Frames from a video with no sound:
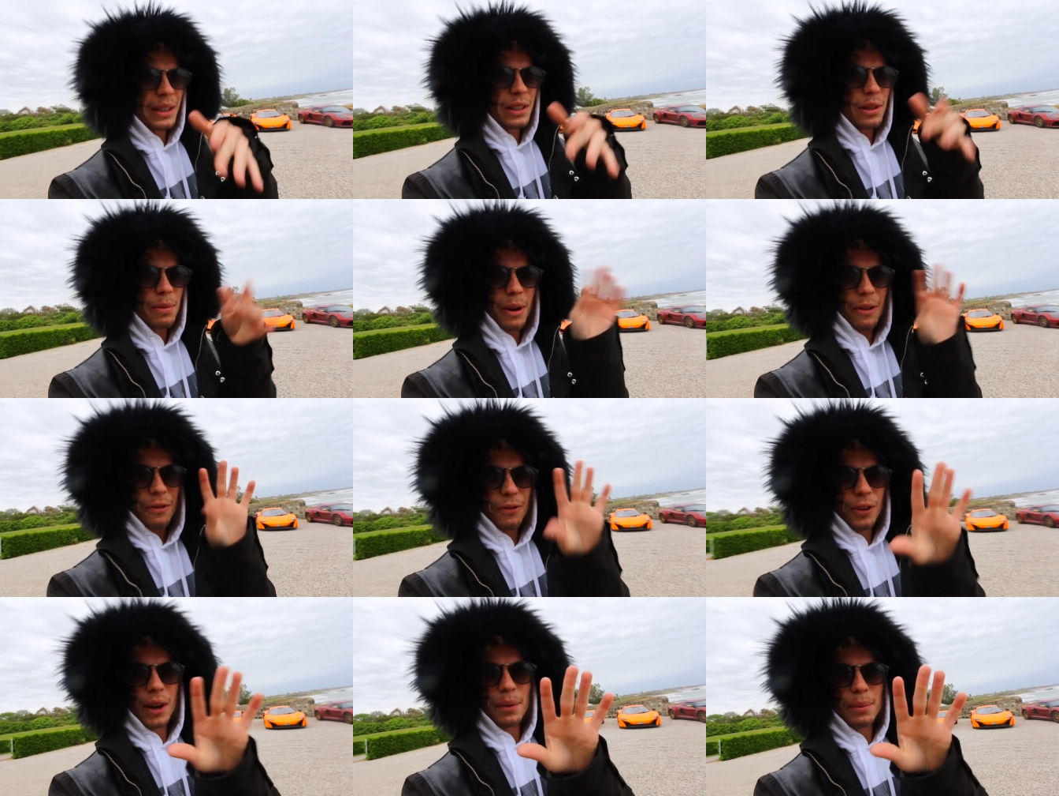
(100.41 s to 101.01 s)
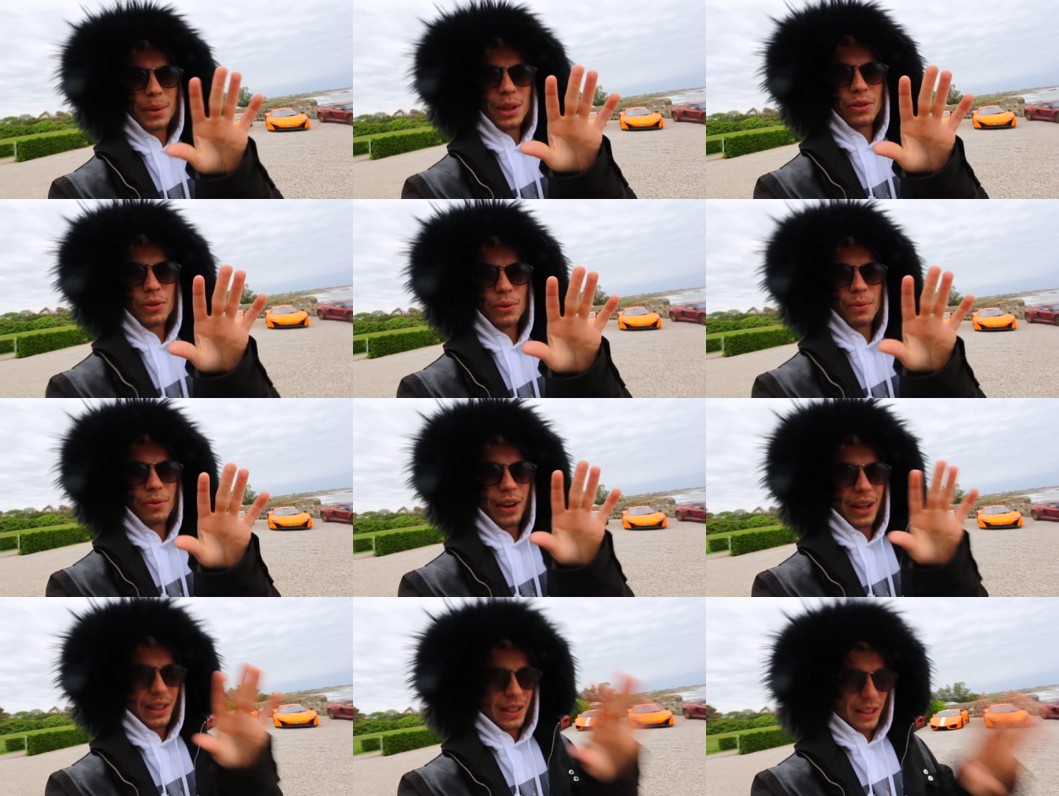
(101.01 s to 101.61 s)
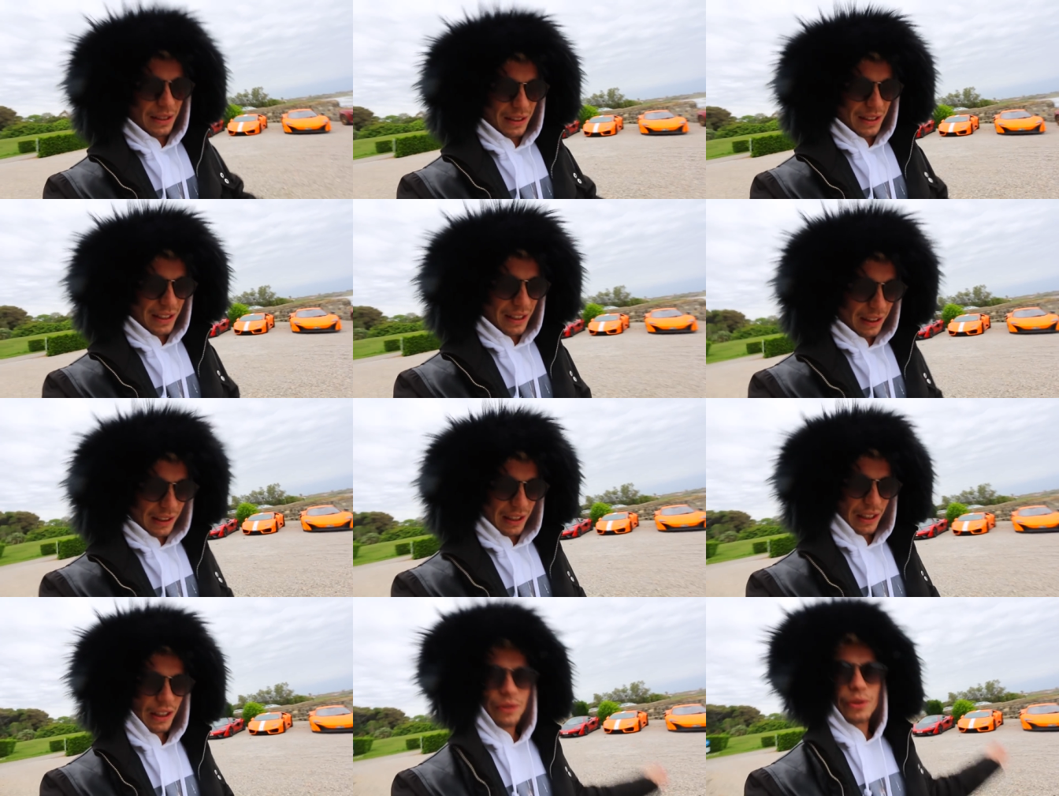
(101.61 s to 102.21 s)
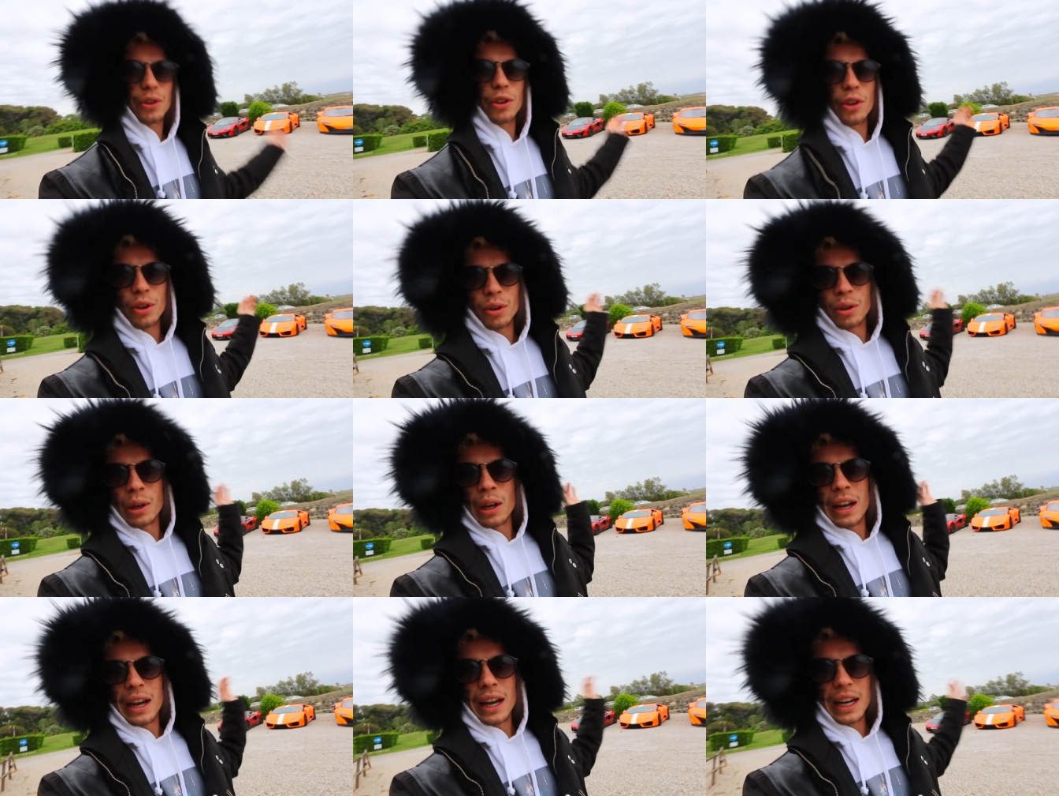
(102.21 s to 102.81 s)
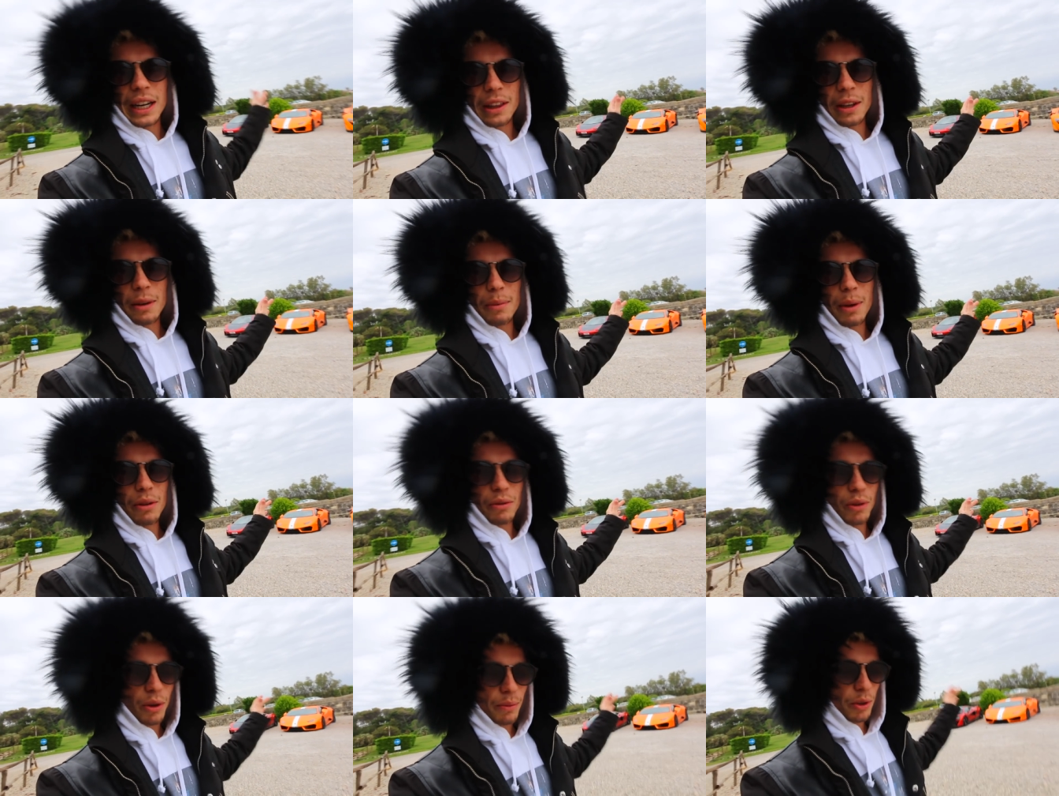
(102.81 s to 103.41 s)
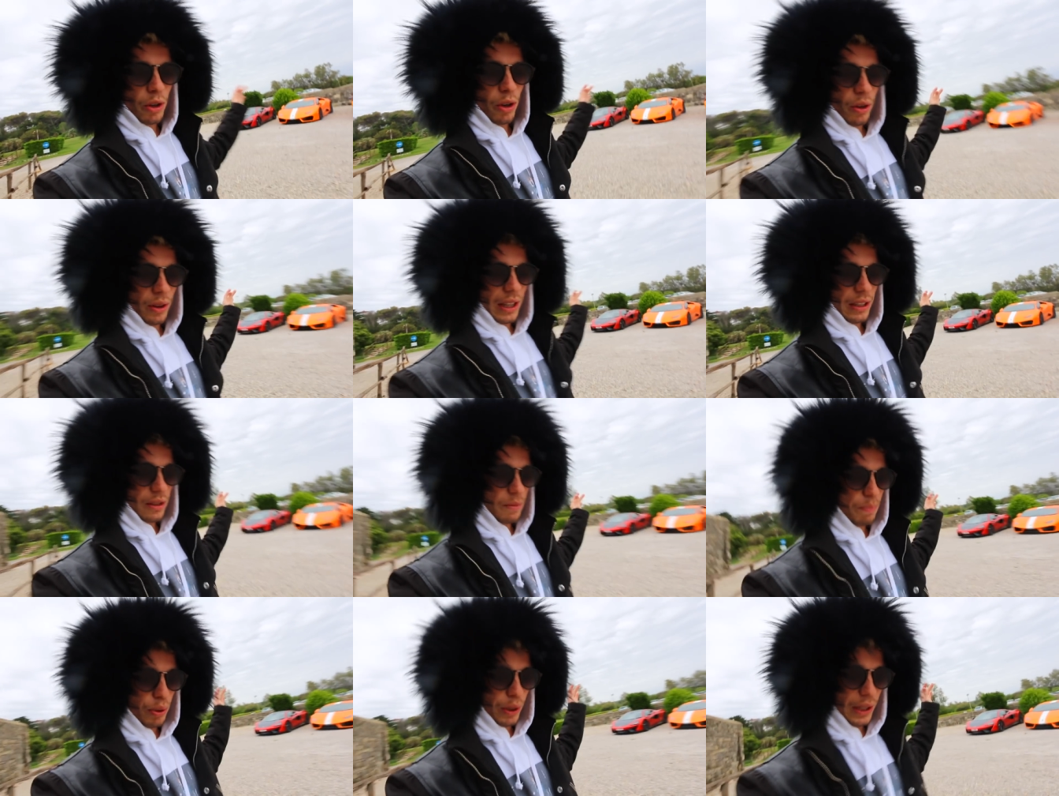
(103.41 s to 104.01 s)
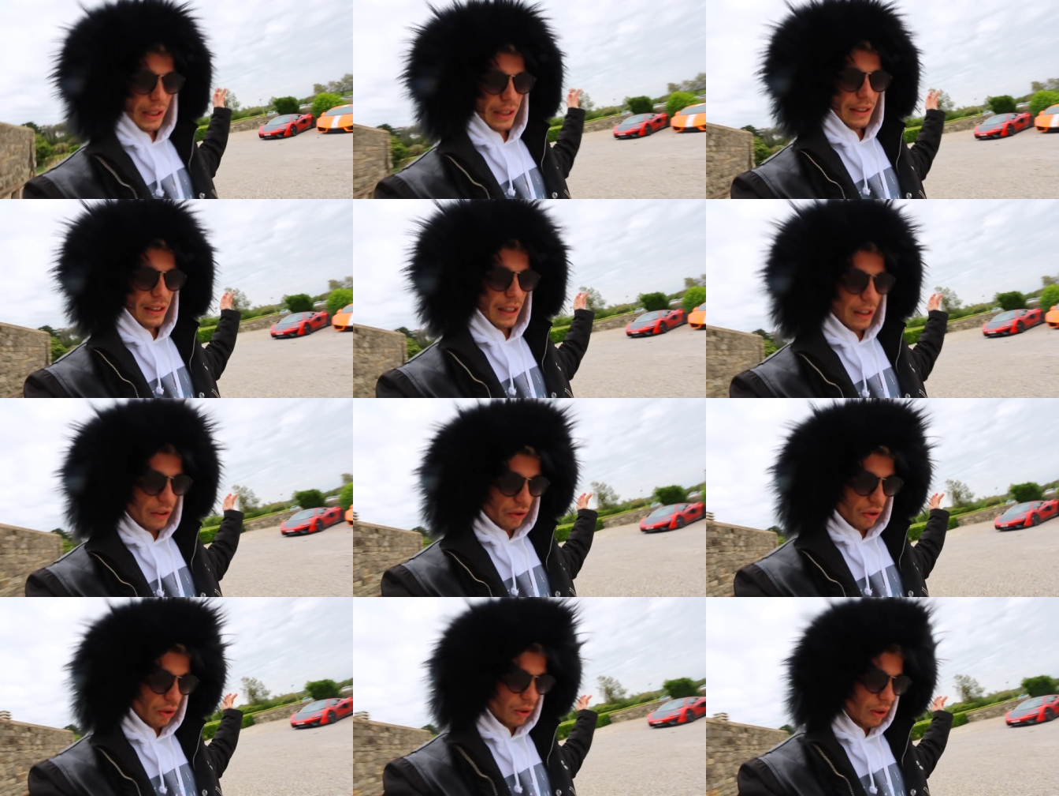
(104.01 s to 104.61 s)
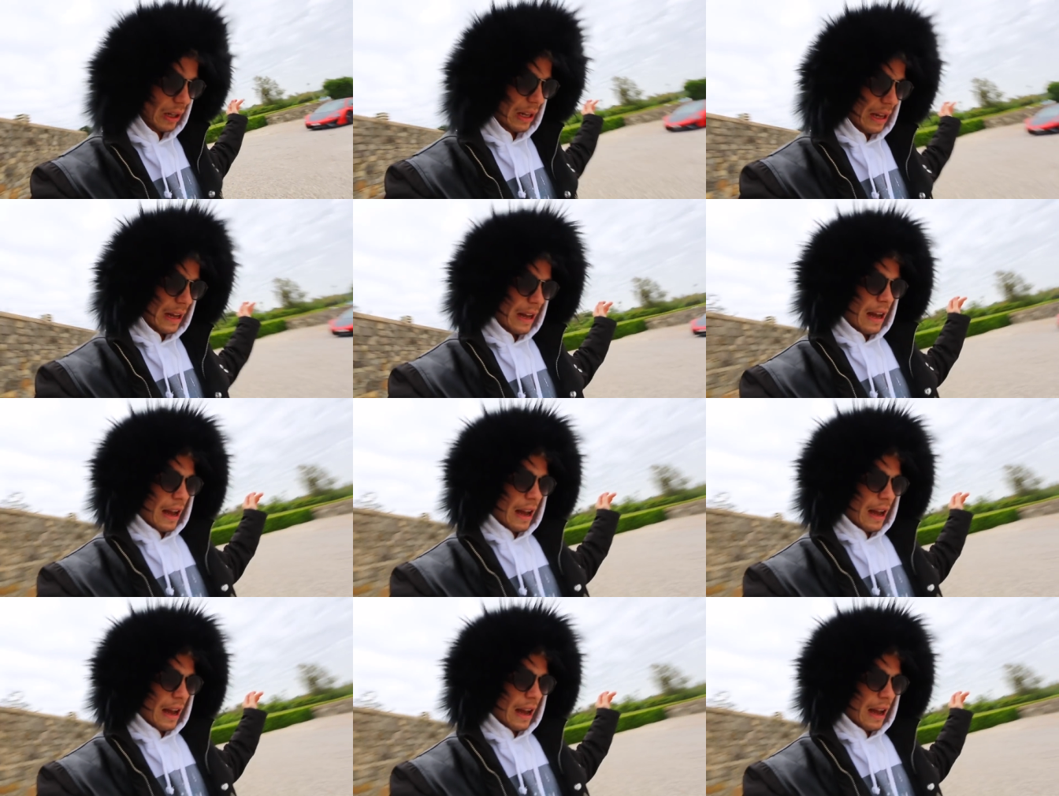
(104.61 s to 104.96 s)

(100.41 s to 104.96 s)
It's about five minutes from Vatican City. If you know anything about Rome, you know that's pretty central.